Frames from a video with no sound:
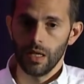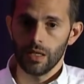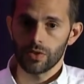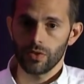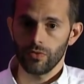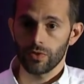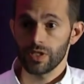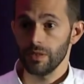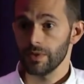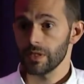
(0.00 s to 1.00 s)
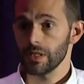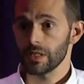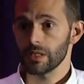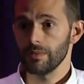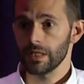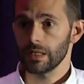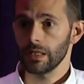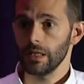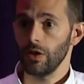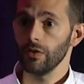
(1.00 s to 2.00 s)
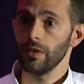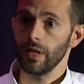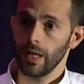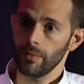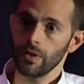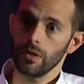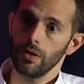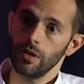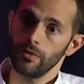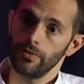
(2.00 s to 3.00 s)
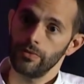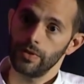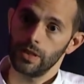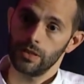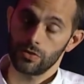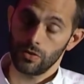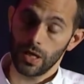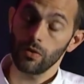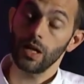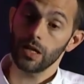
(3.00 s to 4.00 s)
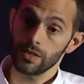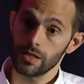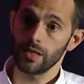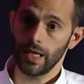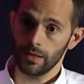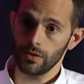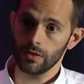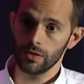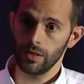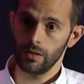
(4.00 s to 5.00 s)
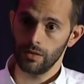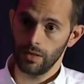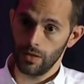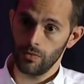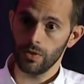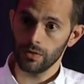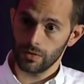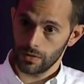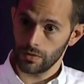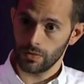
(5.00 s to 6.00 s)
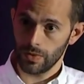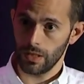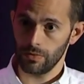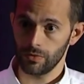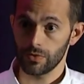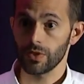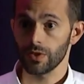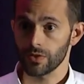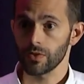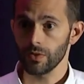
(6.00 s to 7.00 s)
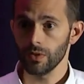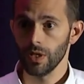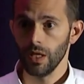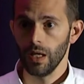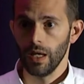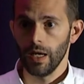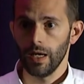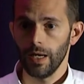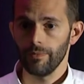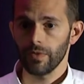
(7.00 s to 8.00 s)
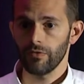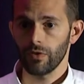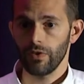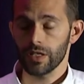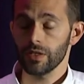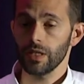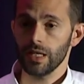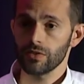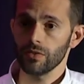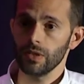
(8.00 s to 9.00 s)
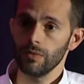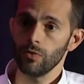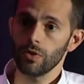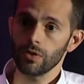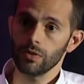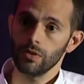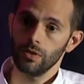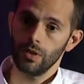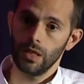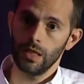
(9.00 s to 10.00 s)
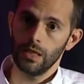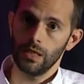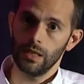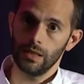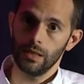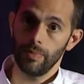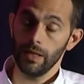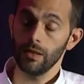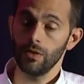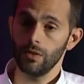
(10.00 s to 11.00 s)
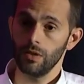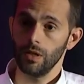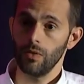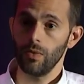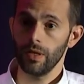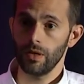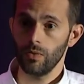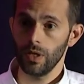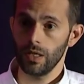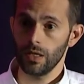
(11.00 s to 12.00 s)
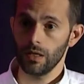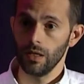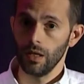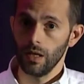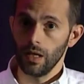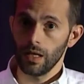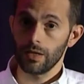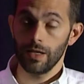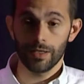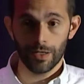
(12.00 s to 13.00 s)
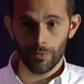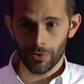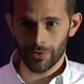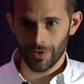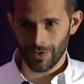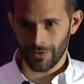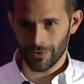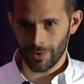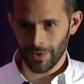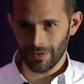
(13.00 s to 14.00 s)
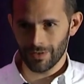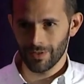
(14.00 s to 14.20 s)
So for CPGs, it's basically on the number of, uh, so how large is the catalog that they want to be able to search through. Um, for fashion, it has to be more uh, depending on whether we are creating an opportunity of shopping.